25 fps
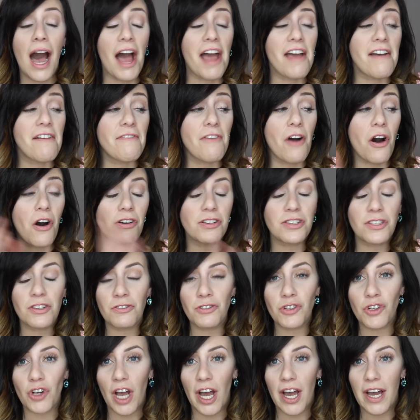I have
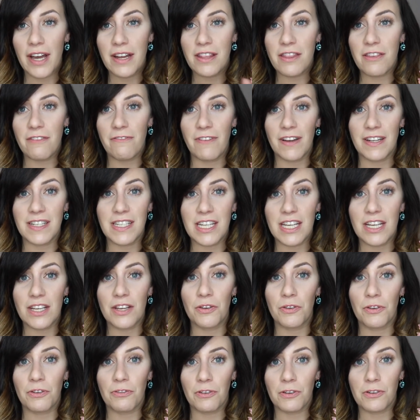also tried the Fenty
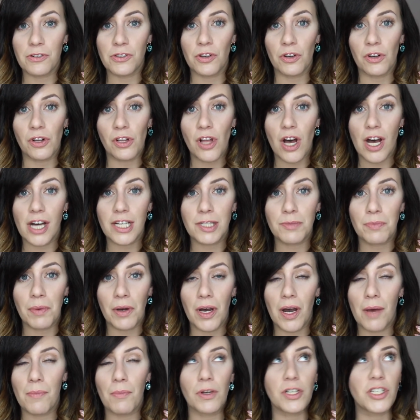Universal Gloss
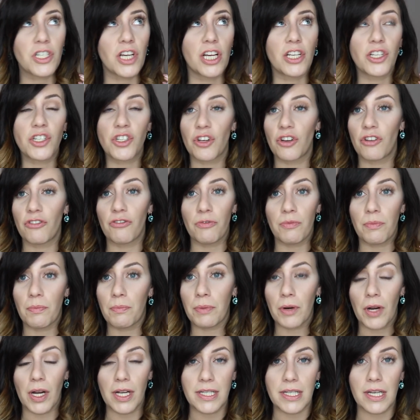Bomb, which I should
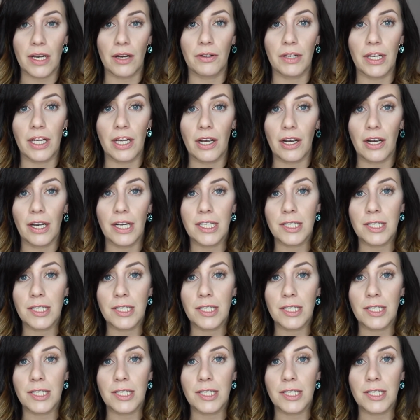have brought down here.